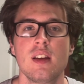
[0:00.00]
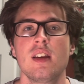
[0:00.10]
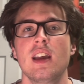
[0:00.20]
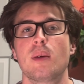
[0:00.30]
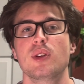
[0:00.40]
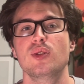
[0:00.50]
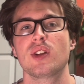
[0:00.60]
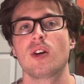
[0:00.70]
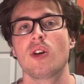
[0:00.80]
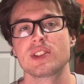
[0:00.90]
And I'm going to do that
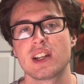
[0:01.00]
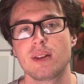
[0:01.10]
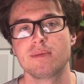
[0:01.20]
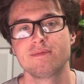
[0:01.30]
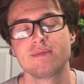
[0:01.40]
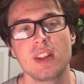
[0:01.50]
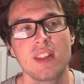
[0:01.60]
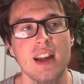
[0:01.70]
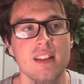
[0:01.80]
all the time. And that